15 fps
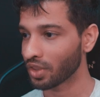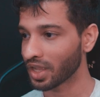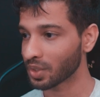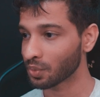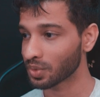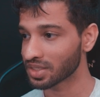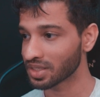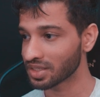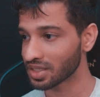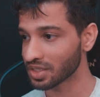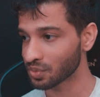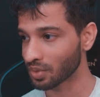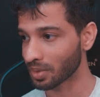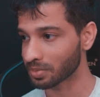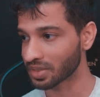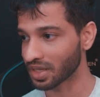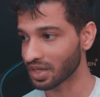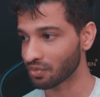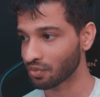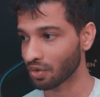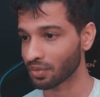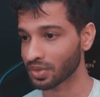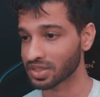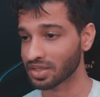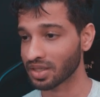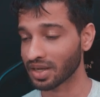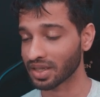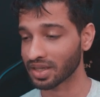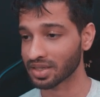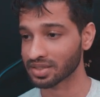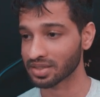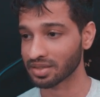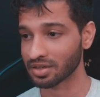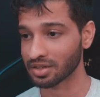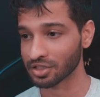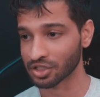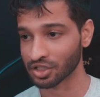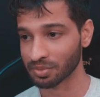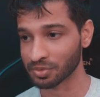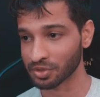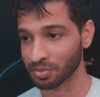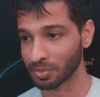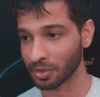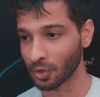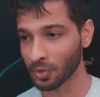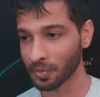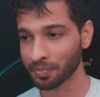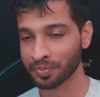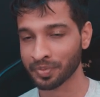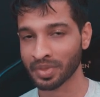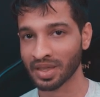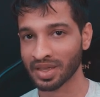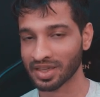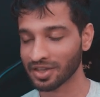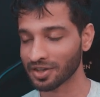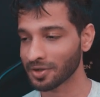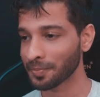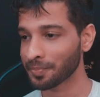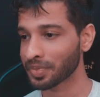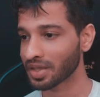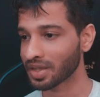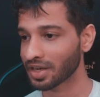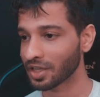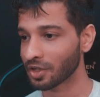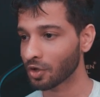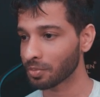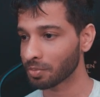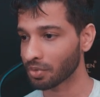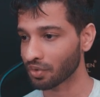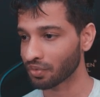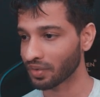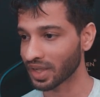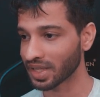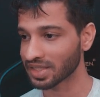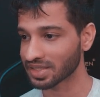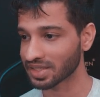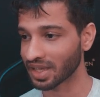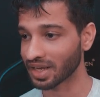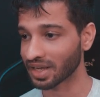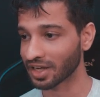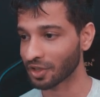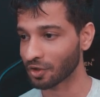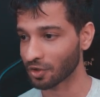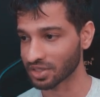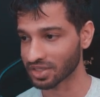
For that, visit this website for which the link is in the description below. Here, click on Profiles and click